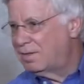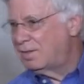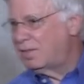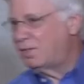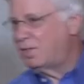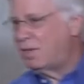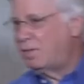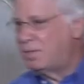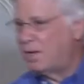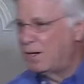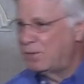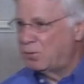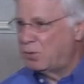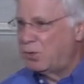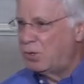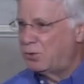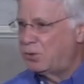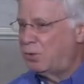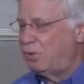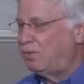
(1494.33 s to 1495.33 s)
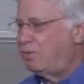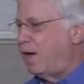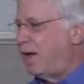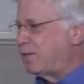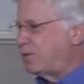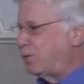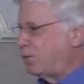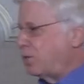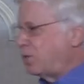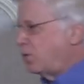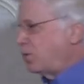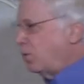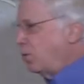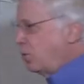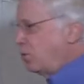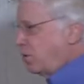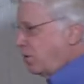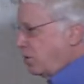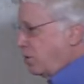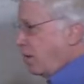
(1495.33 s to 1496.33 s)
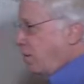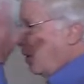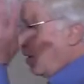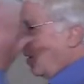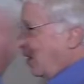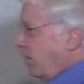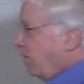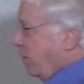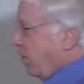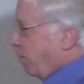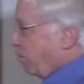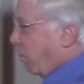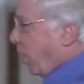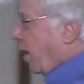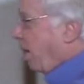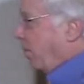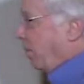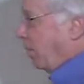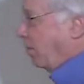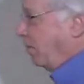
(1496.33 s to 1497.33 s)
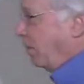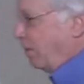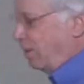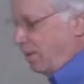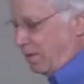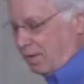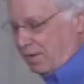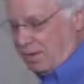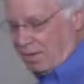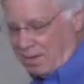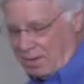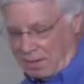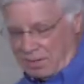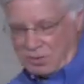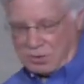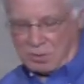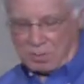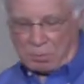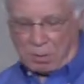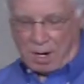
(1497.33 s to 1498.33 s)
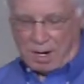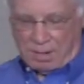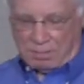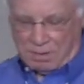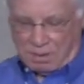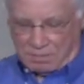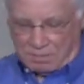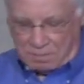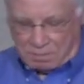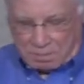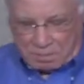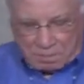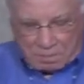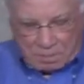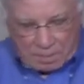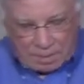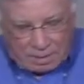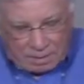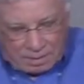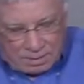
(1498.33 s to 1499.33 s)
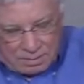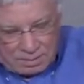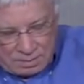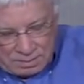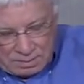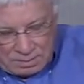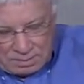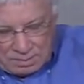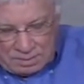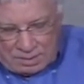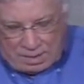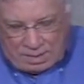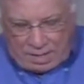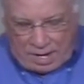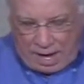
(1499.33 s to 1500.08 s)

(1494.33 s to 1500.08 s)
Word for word: so sometimes we go too fast with the solution, so I'm going to give you the problem. Here's the problem In